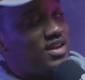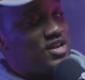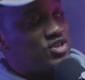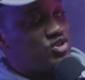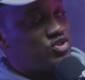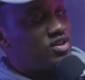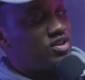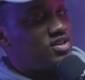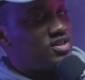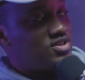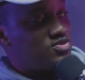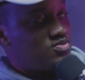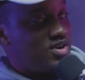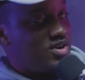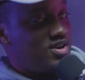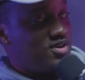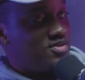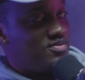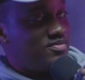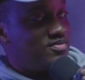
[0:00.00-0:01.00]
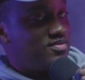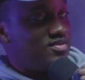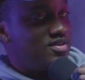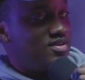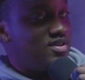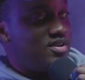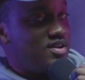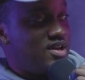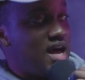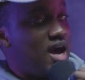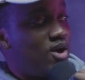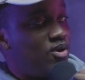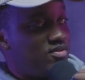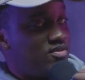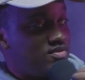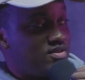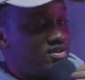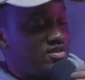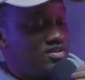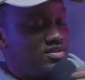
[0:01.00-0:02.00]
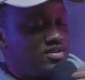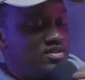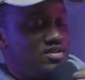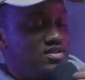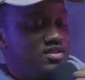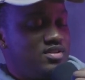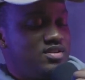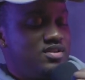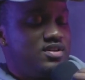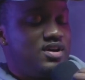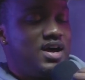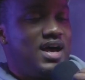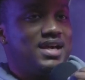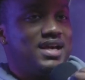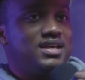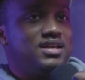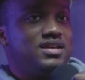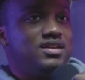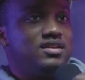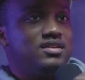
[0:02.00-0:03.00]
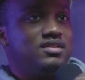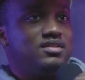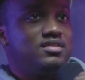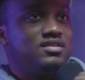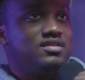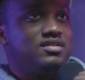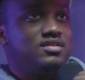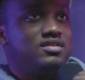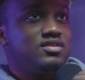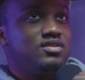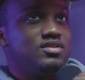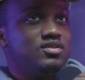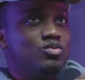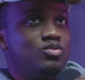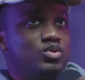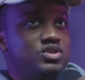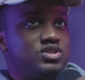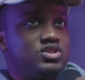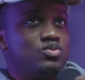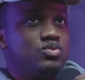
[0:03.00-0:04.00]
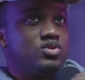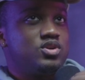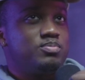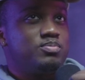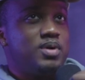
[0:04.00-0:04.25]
answers on this right now. However, I can what's the word?